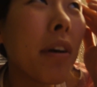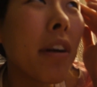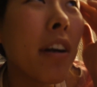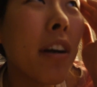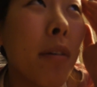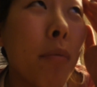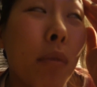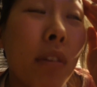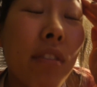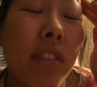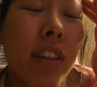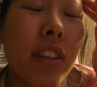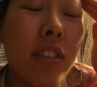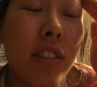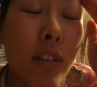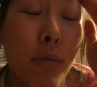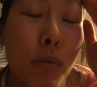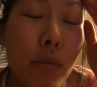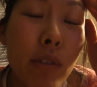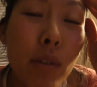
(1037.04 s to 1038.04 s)
but um, we
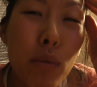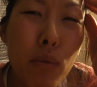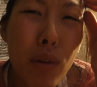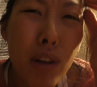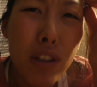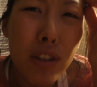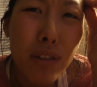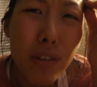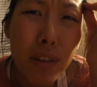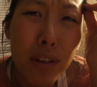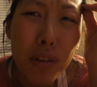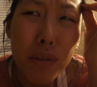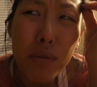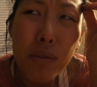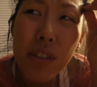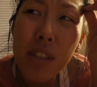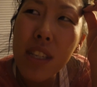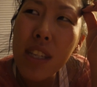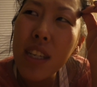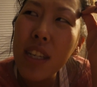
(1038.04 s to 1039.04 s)
finished our movie. We watched
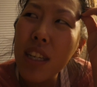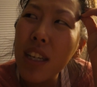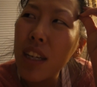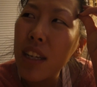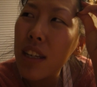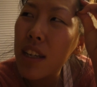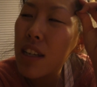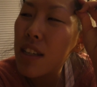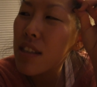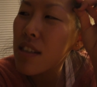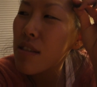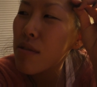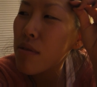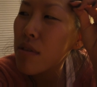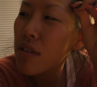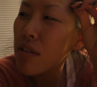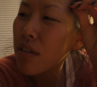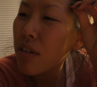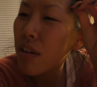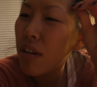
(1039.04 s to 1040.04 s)
Lucy, I guess is
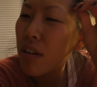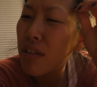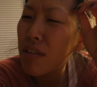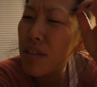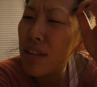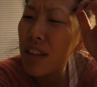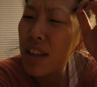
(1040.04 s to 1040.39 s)
what it's called.